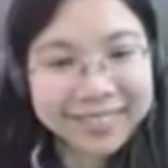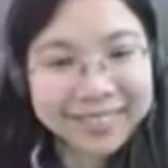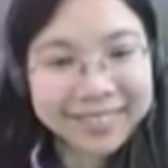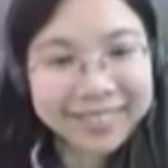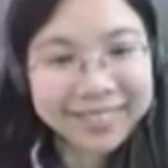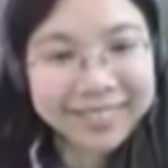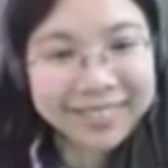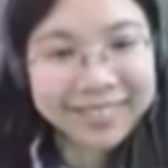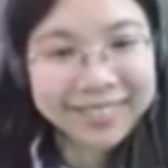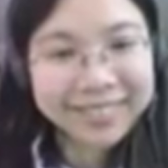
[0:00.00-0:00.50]

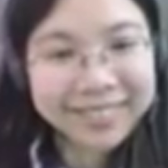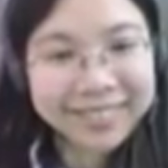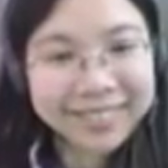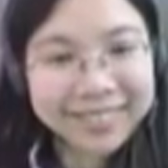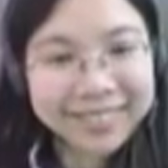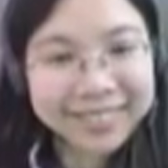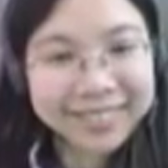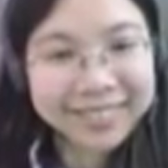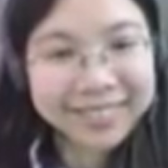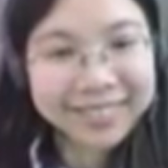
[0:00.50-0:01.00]

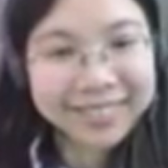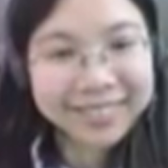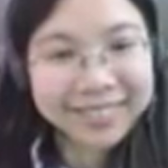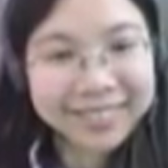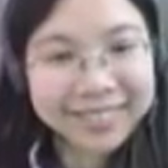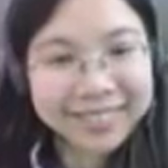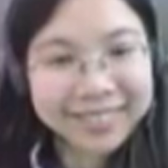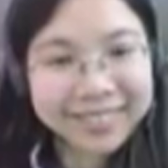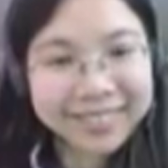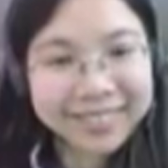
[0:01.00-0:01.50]

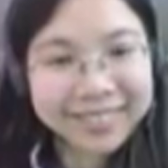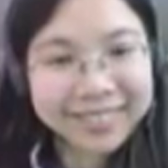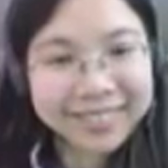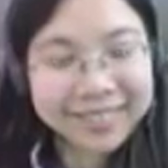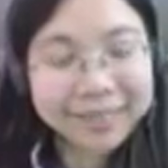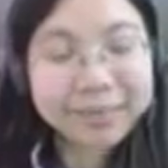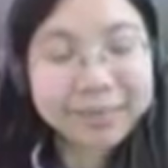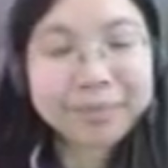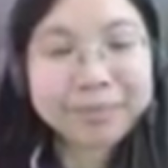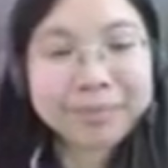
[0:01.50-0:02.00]

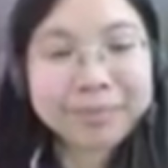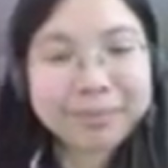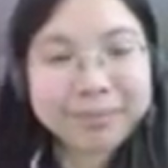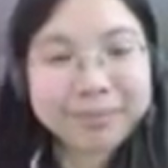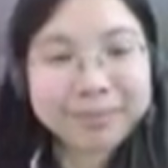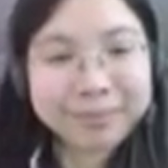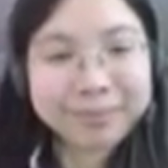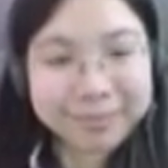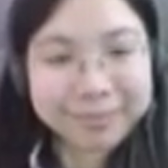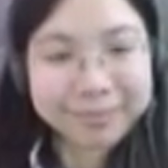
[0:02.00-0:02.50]

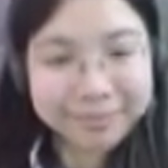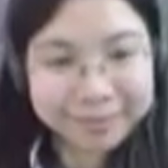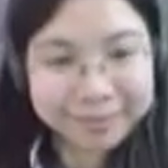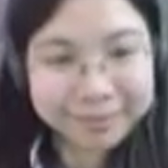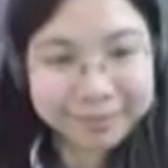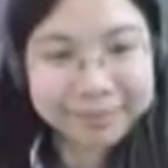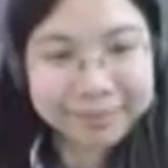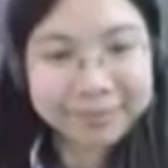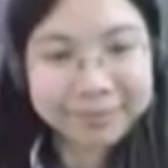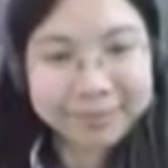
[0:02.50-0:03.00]

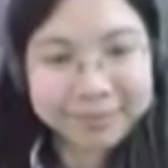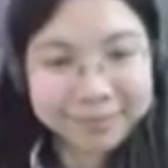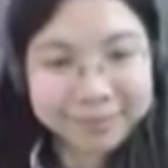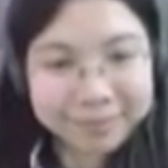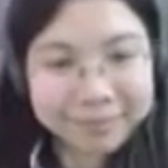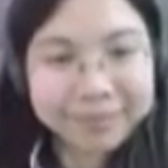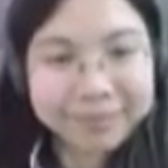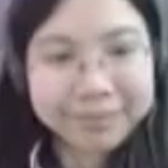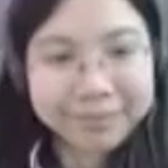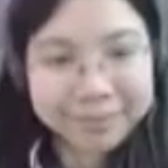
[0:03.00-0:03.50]

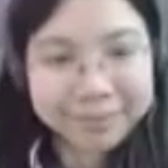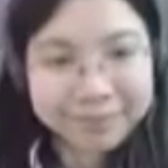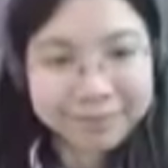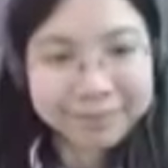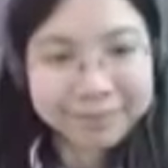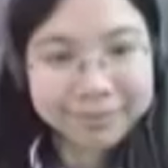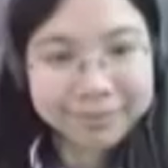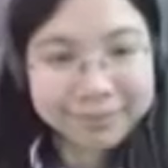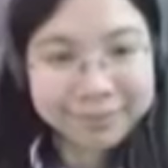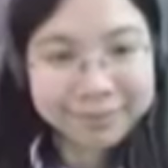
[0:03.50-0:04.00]

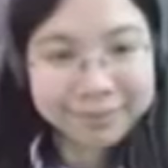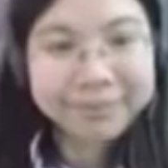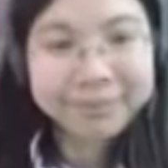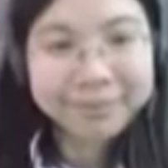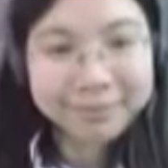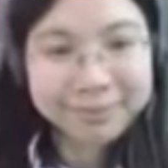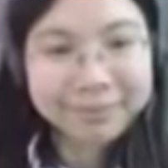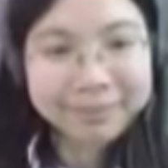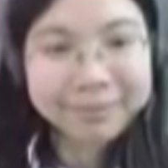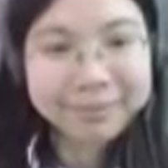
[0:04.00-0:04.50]

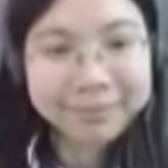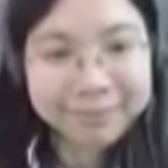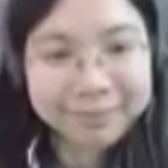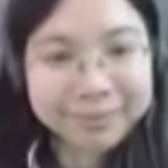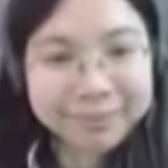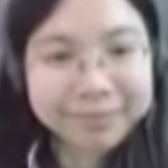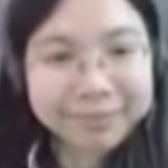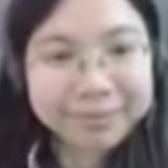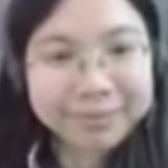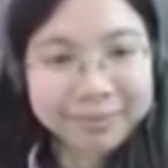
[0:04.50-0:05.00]

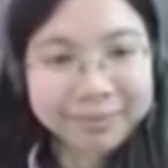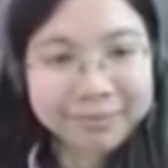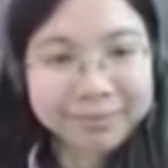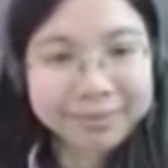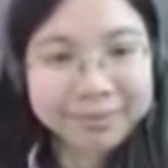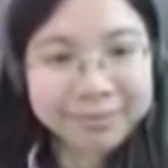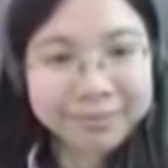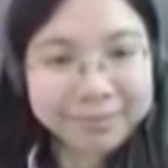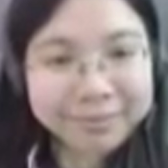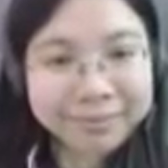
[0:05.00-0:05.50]

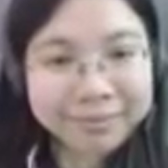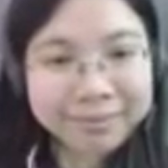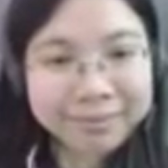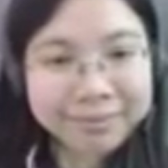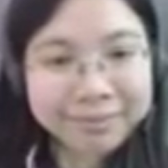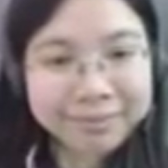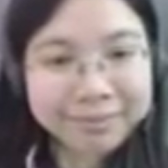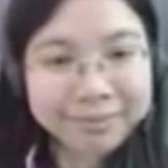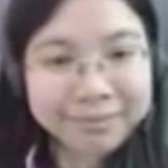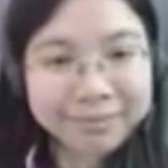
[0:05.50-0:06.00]

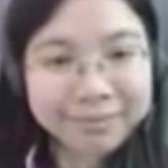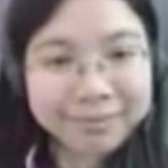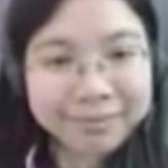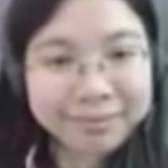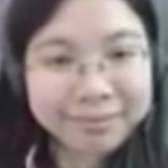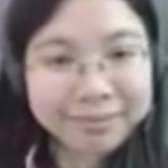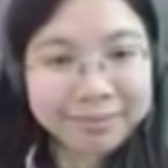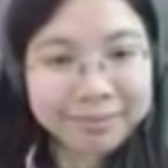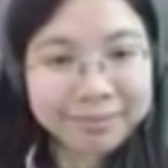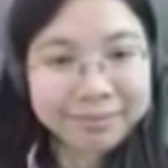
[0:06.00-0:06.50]

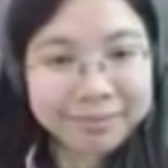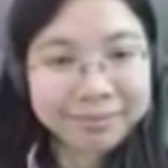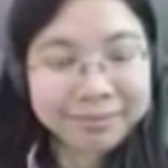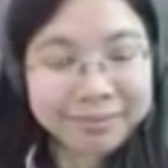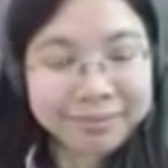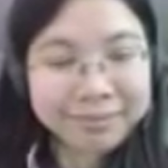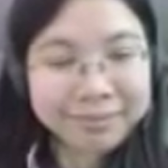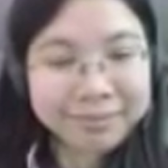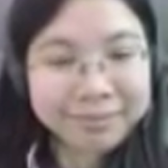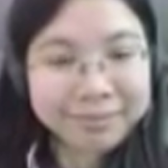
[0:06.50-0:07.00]

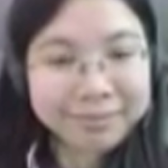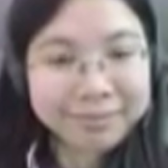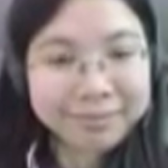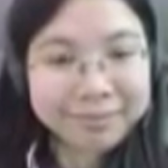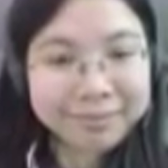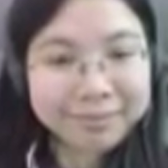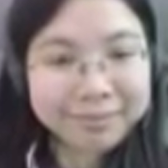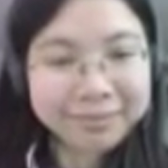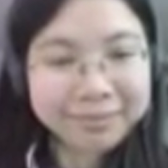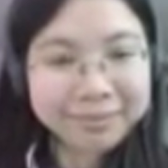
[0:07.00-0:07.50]

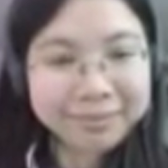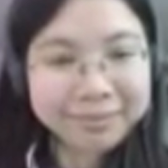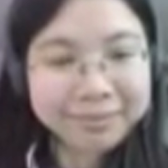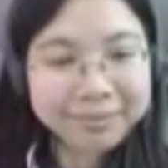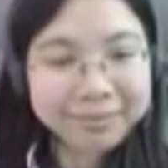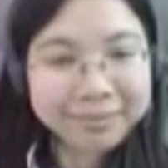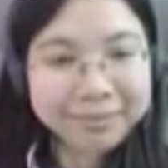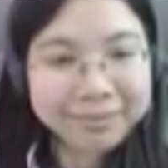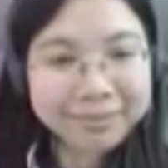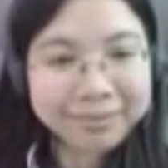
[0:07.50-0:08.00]
This person isn't speaking.